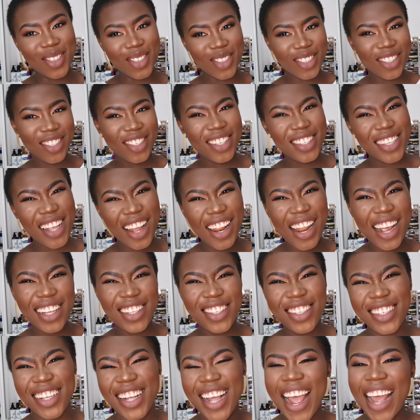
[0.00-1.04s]
You know, just I
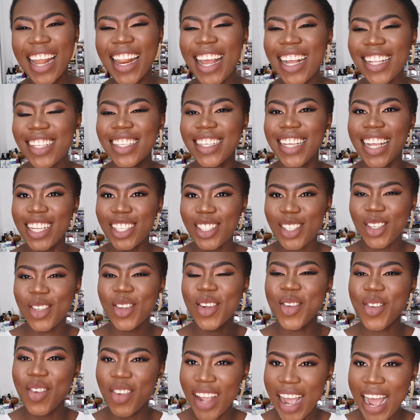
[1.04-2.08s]
like to get to
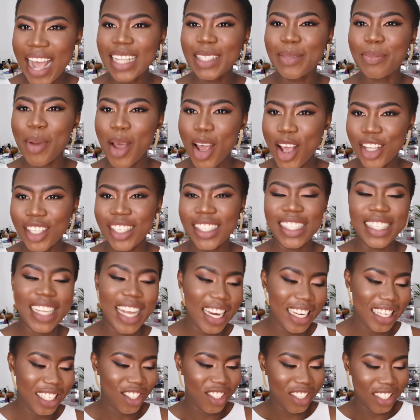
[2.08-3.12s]
know you guys
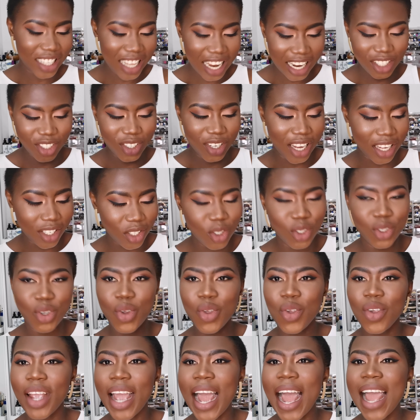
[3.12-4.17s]
personally. Just like to get to
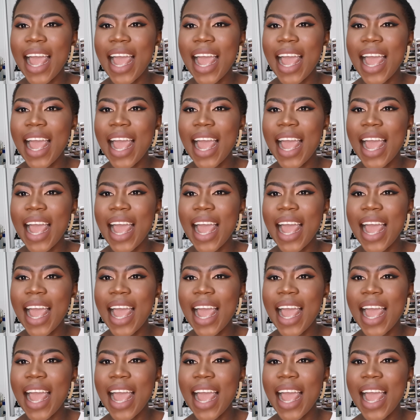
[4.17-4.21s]
know you